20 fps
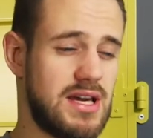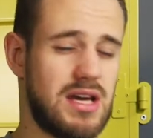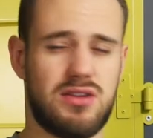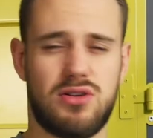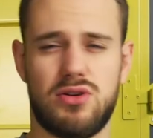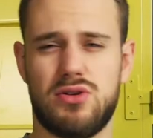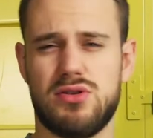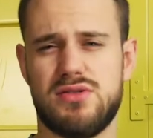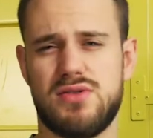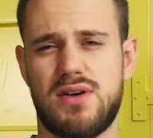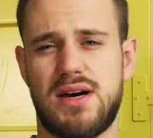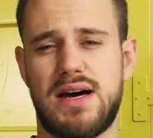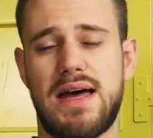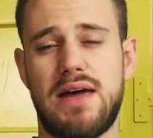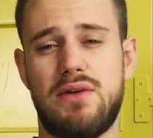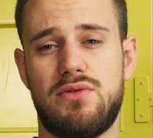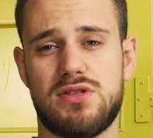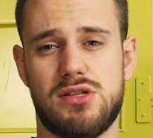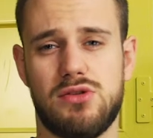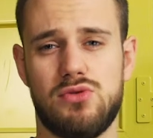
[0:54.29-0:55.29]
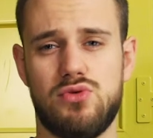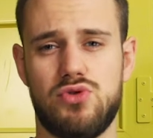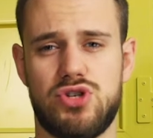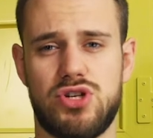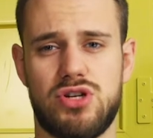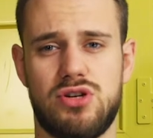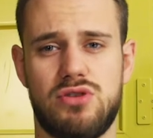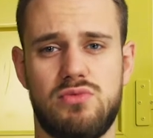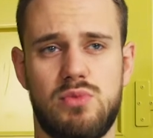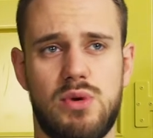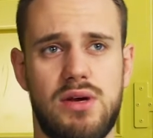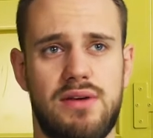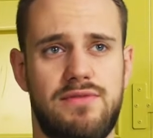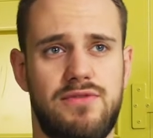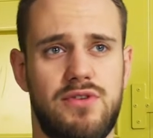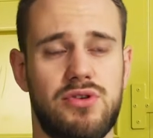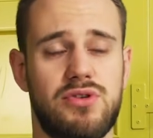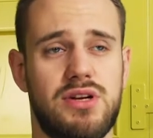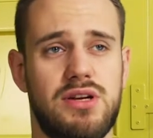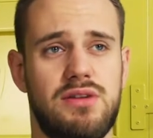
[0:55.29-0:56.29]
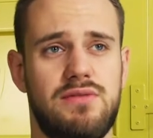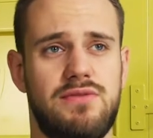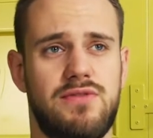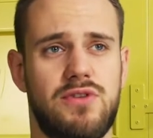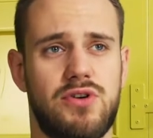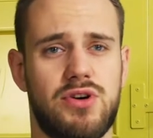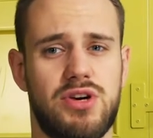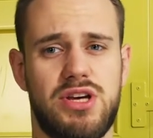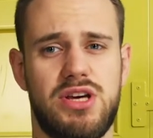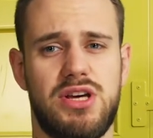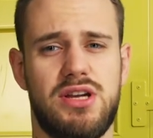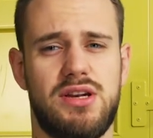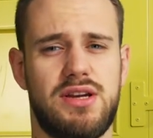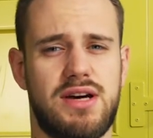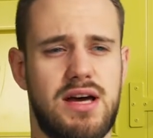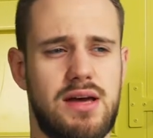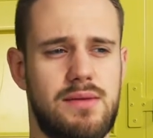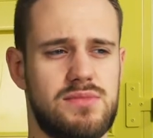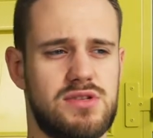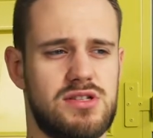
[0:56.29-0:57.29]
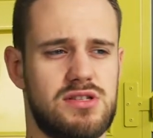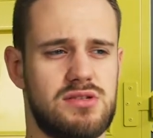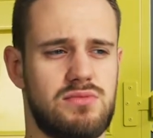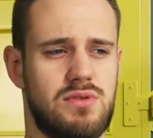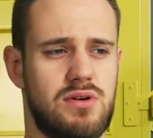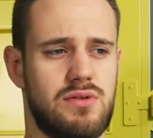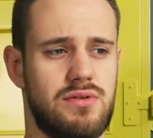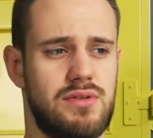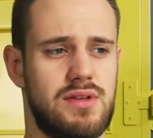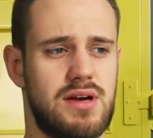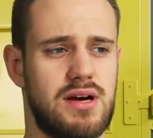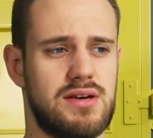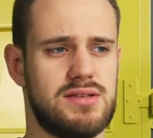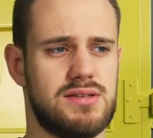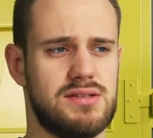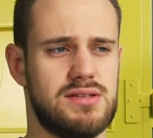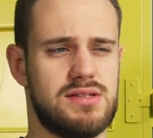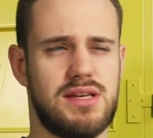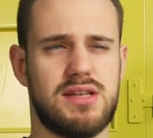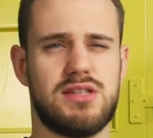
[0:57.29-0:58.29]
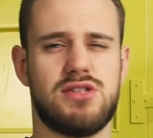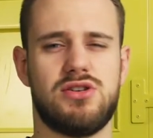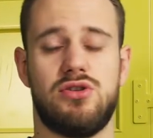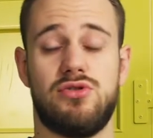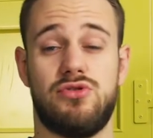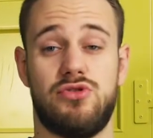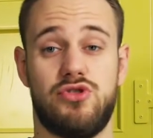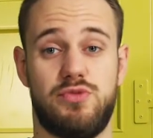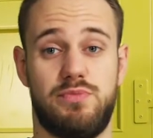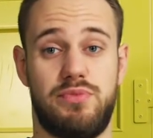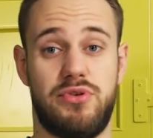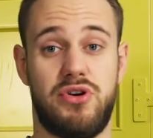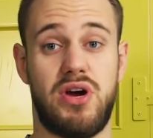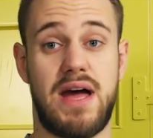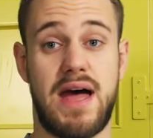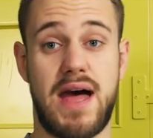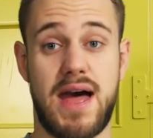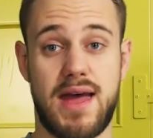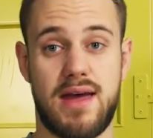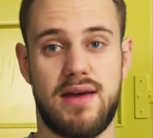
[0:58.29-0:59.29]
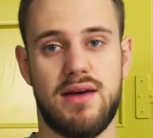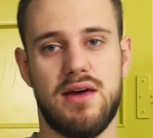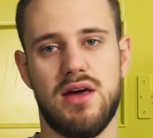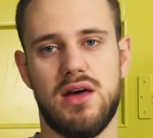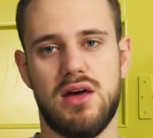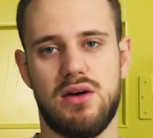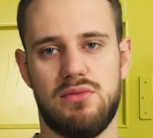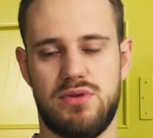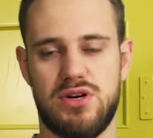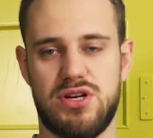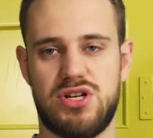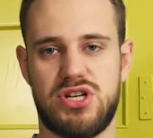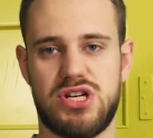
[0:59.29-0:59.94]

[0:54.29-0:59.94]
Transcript: and also high resolution with 1440 x 1600 per eye, which